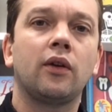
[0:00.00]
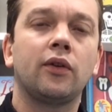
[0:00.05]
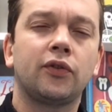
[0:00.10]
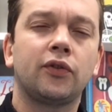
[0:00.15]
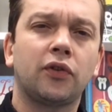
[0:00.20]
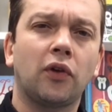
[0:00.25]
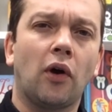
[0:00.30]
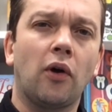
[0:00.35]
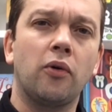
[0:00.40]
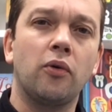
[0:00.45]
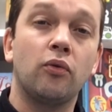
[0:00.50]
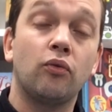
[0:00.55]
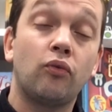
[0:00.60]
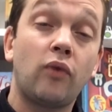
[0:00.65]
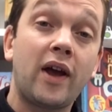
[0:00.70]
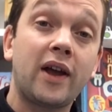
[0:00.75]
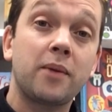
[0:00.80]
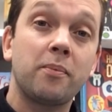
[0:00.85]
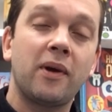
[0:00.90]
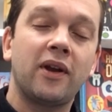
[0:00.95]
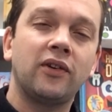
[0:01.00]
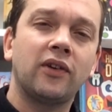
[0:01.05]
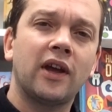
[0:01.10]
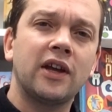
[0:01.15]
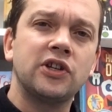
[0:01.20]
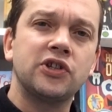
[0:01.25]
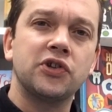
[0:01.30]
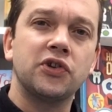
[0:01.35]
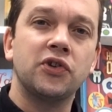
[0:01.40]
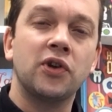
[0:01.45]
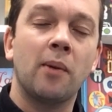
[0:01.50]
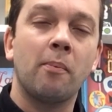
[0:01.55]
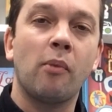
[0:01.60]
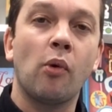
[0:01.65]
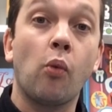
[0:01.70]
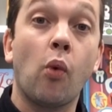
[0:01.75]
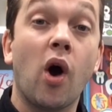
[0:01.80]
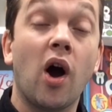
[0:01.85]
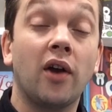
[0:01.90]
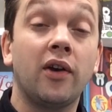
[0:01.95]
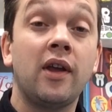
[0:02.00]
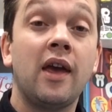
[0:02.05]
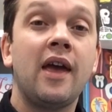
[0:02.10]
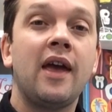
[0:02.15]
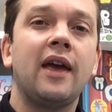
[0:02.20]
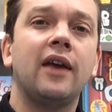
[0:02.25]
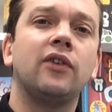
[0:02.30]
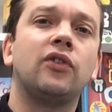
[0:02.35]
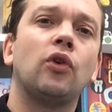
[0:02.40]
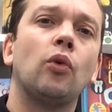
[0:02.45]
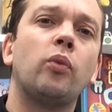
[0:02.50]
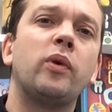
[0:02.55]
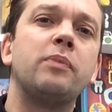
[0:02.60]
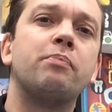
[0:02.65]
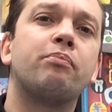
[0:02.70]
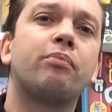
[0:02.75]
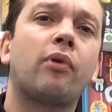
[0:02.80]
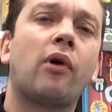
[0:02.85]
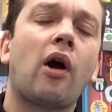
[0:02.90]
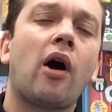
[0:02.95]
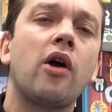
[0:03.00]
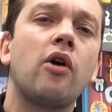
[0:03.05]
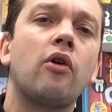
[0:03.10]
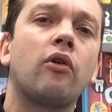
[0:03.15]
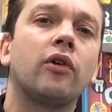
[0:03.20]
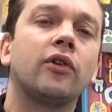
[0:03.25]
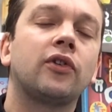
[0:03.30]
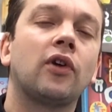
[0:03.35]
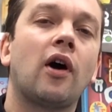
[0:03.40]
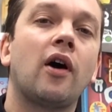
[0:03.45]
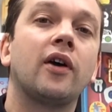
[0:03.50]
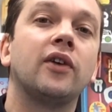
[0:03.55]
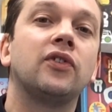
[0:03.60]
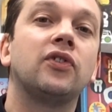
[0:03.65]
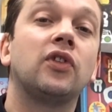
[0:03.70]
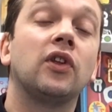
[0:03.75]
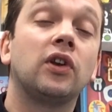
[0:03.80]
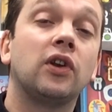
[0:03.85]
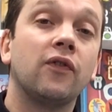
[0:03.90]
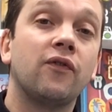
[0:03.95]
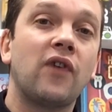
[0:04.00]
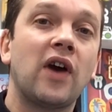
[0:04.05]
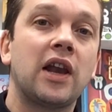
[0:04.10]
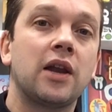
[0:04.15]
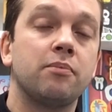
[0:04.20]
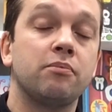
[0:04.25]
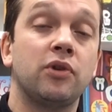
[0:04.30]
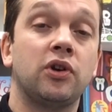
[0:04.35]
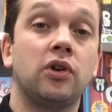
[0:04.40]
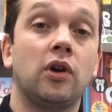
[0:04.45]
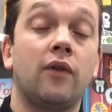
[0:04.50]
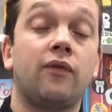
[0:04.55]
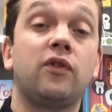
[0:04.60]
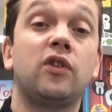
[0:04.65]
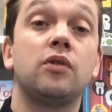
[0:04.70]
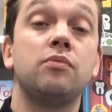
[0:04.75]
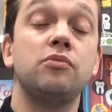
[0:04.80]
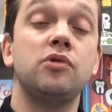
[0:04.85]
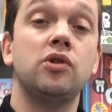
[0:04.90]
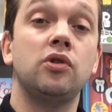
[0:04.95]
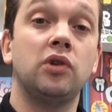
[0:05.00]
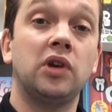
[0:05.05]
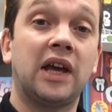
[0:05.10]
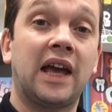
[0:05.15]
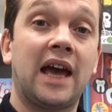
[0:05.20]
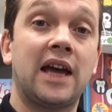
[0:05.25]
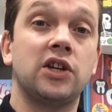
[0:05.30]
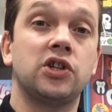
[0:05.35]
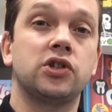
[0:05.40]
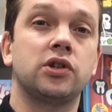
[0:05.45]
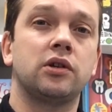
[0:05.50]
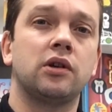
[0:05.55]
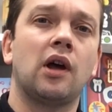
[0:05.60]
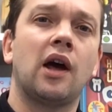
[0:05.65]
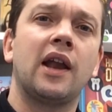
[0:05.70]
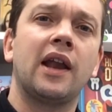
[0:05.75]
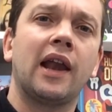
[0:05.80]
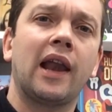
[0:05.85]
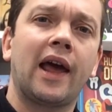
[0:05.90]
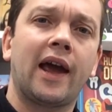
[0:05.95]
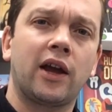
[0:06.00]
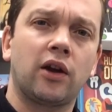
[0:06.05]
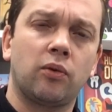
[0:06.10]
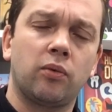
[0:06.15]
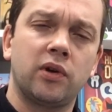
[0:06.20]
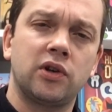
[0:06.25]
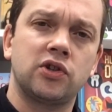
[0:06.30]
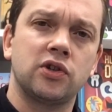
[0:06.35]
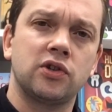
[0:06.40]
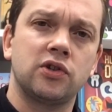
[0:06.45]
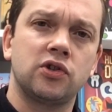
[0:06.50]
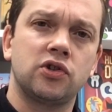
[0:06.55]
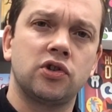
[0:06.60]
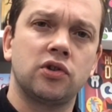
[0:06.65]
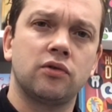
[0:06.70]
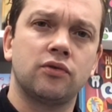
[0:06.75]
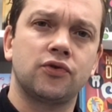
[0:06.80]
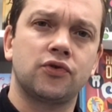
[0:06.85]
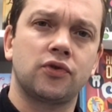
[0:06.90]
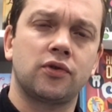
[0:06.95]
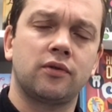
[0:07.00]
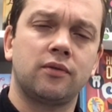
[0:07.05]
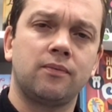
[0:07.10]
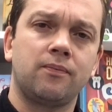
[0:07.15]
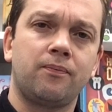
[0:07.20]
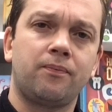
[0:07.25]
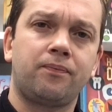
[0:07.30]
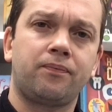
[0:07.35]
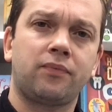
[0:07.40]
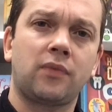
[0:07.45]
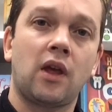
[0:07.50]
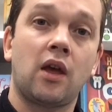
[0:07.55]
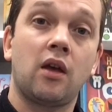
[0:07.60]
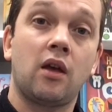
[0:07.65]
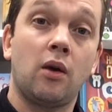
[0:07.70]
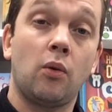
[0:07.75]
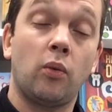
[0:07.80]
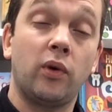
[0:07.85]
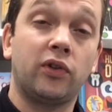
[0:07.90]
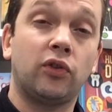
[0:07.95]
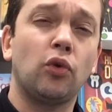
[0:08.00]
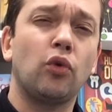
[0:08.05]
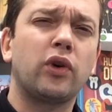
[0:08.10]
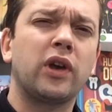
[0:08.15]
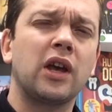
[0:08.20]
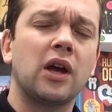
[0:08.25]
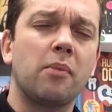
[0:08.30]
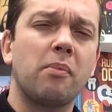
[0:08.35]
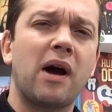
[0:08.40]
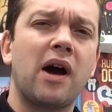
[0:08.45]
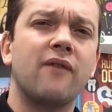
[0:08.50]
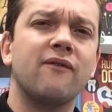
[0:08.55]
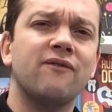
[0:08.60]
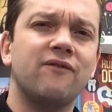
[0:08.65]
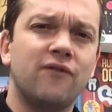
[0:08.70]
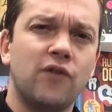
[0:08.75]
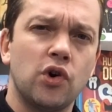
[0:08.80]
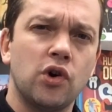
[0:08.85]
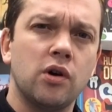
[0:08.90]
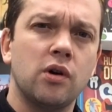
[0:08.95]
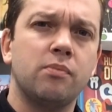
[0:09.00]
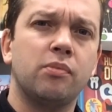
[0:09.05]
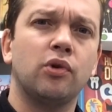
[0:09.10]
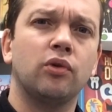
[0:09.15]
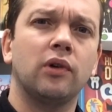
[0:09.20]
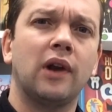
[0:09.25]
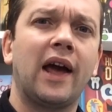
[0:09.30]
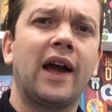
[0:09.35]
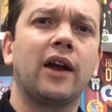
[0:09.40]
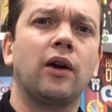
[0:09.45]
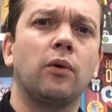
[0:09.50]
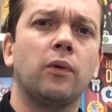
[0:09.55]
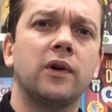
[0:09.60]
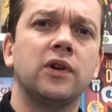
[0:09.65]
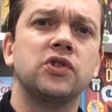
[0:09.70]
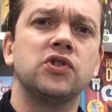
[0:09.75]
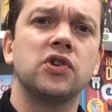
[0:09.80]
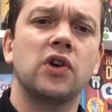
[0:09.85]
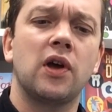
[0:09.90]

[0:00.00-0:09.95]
So, recommendation number 1 is that we prioritise the development of communication and language in children. We're talking about verbal language